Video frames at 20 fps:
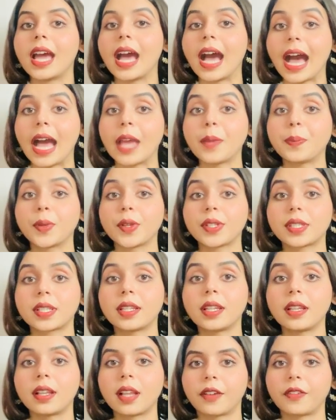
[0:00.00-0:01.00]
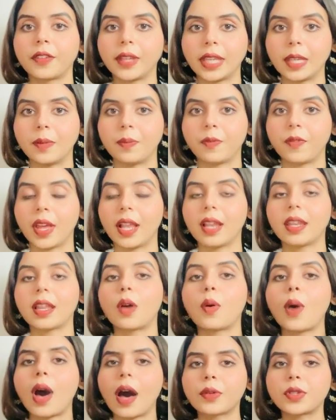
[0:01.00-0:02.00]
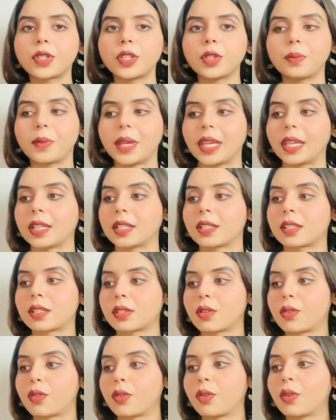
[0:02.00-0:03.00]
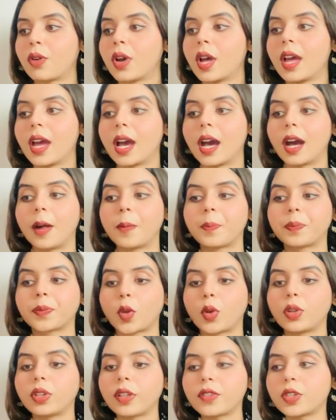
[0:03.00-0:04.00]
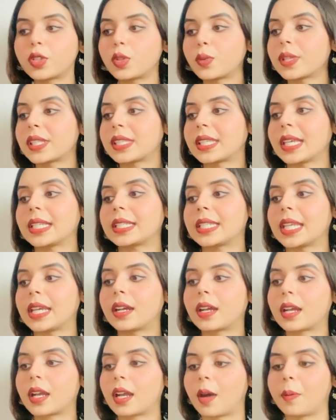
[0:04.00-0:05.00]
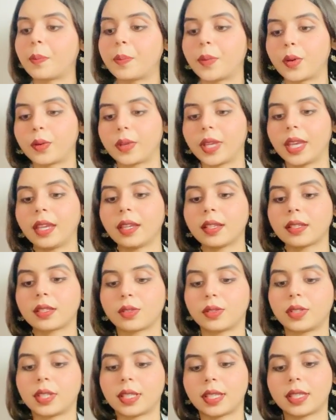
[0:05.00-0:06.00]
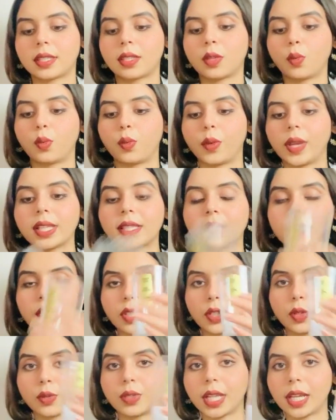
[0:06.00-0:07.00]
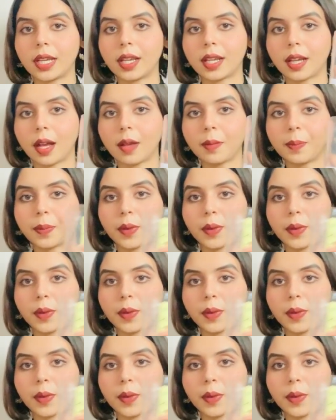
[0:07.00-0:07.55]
I personally love Heap. Now how do you make it? So all you have to do is say take a cup, okay? So this is the whisk. So you take a cup,